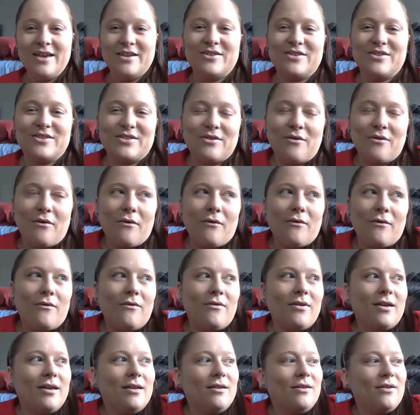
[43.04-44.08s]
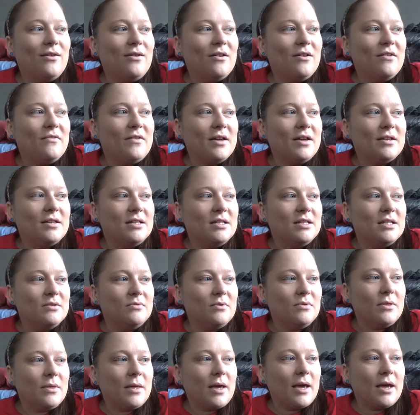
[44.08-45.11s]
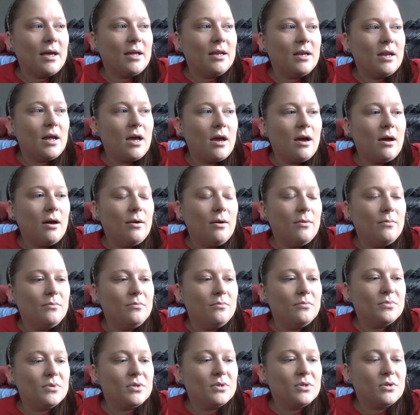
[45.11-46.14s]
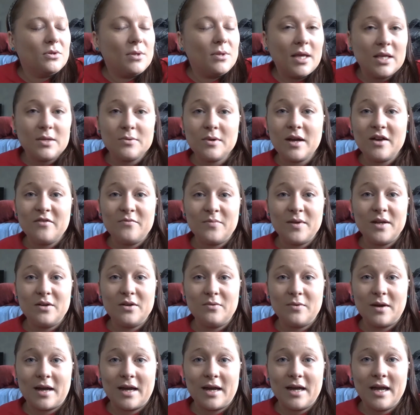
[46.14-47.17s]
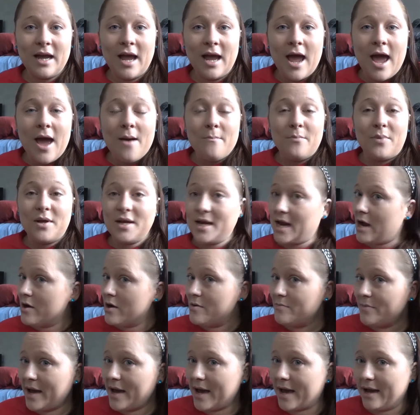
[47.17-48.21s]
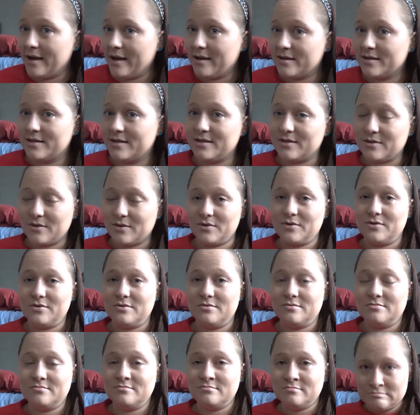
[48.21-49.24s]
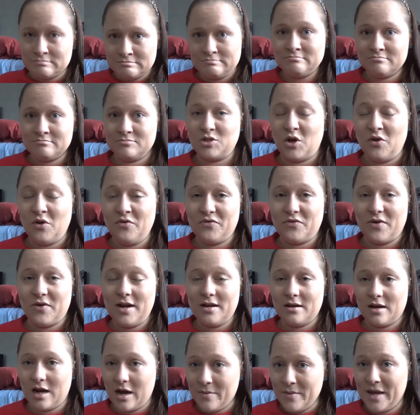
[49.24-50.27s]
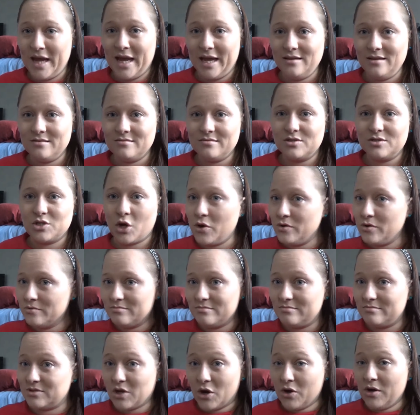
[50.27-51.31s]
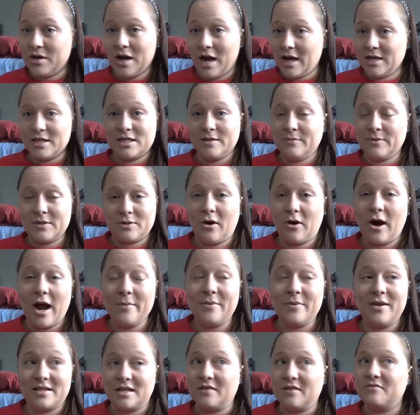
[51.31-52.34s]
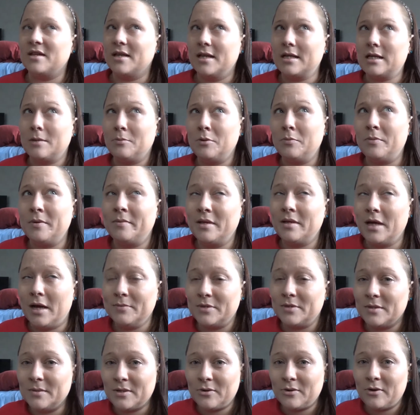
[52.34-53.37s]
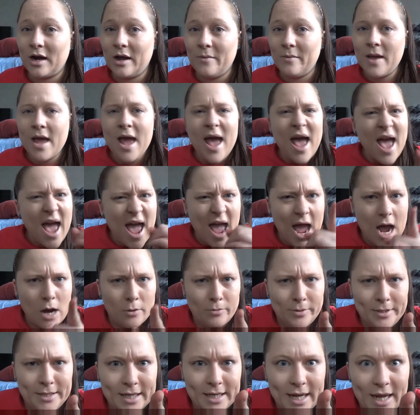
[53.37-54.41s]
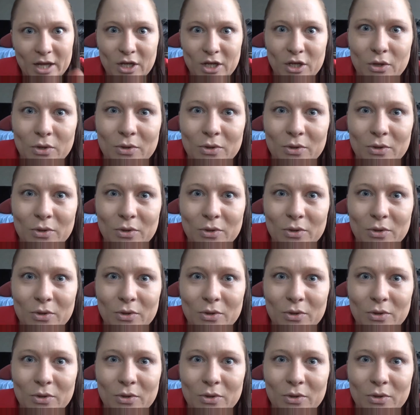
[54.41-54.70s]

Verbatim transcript: So, you know, I've had to deal with that. So that's why I've been away. But now I'm back, so don't fret, I'm here. Don't unsubscribe, because I've seen a couple people unsubscribe. How dare you?